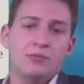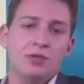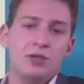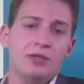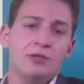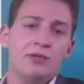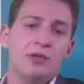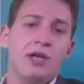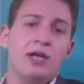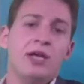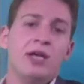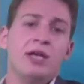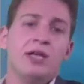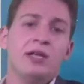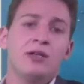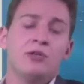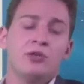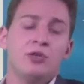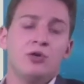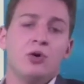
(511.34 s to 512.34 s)
And you
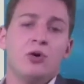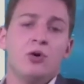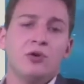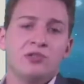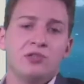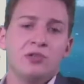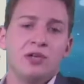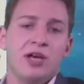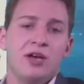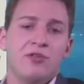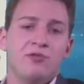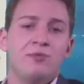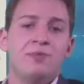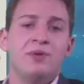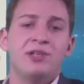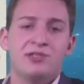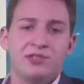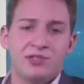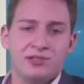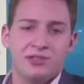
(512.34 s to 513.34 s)
also have business
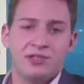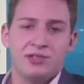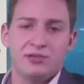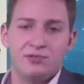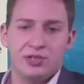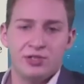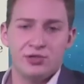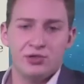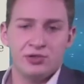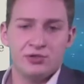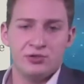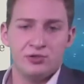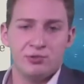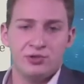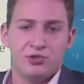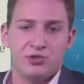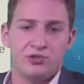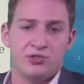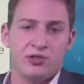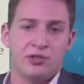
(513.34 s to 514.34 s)
innovations, which is
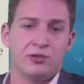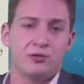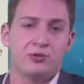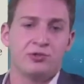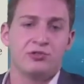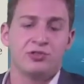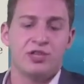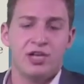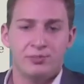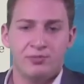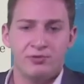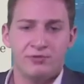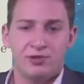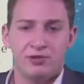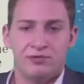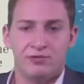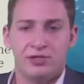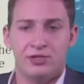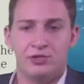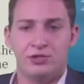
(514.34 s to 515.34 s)
another type of
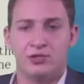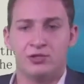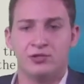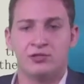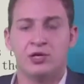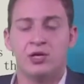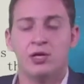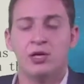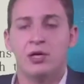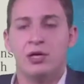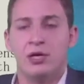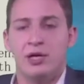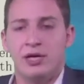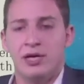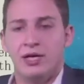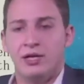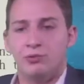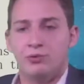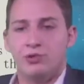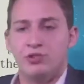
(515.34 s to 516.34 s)
innovations, and
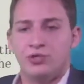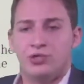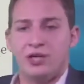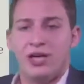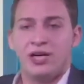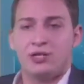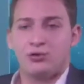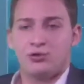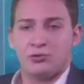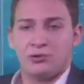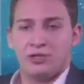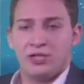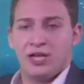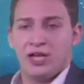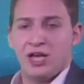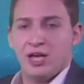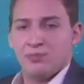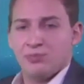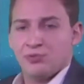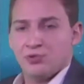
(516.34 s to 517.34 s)
which actually
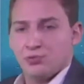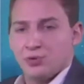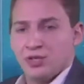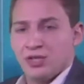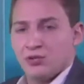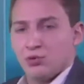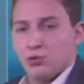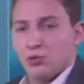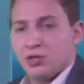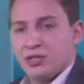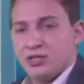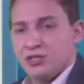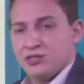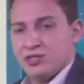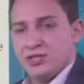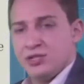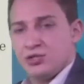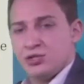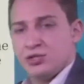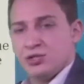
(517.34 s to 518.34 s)
happens when an organization
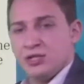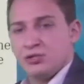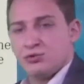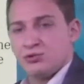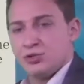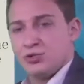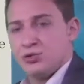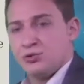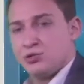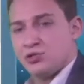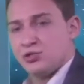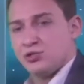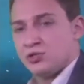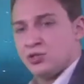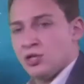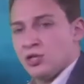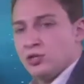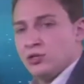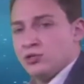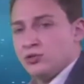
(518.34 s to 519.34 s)
introduces
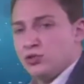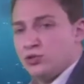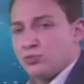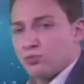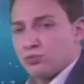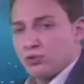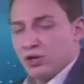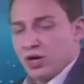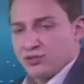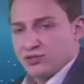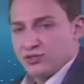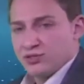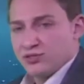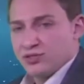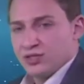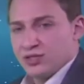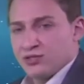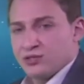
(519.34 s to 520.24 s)
new processes,